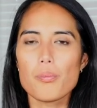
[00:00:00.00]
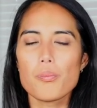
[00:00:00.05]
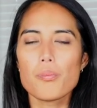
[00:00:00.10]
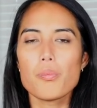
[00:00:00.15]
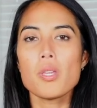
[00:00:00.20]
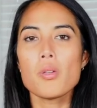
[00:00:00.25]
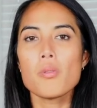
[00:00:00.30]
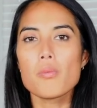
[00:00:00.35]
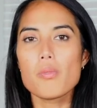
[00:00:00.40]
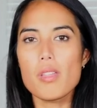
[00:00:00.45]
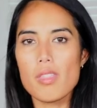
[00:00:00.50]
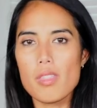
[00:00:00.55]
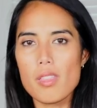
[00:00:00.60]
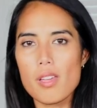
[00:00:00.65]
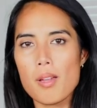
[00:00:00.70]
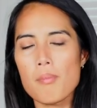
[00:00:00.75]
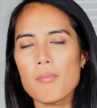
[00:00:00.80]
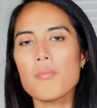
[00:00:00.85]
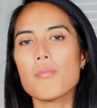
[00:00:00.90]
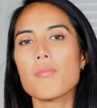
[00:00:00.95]
be with
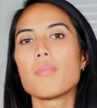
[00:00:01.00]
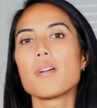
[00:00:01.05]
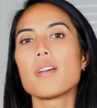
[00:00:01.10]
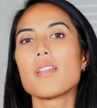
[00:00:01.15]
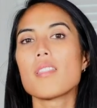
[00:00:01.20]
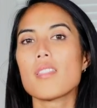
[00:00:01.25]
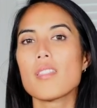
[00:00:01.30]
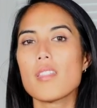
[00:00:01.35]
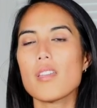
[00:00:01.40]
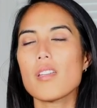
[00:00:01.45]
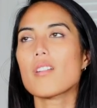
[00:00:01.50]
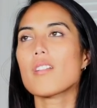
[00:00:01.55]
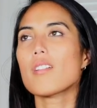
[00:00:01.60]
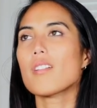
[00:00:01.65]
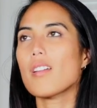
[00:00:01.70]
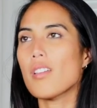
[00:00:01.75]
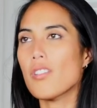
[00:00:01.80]
them, but they're